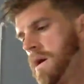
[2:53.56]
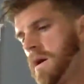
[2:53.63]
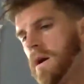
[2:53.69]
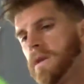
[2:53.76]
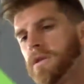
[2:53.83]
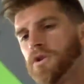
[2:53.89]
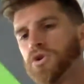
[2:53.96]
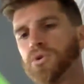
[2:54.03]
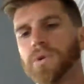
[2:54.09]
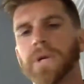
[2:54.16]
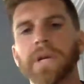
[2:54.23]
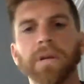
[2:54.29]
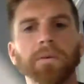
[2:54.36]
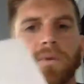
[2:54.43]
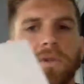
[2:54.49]
And the
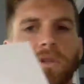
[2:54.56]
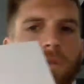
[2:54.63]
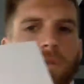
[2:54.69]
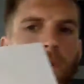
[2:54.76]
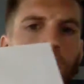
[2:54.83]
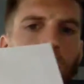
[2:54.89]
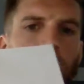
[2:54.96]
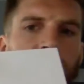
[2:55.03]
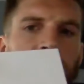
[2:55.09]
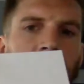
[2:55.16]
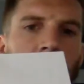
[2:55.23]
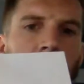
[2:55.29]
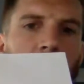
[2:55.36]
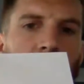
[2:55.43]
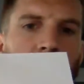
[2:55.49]
tree was often
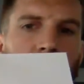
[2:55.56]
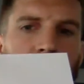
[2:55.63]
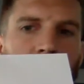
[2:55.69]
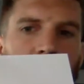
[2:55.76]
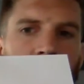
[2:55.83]
alone.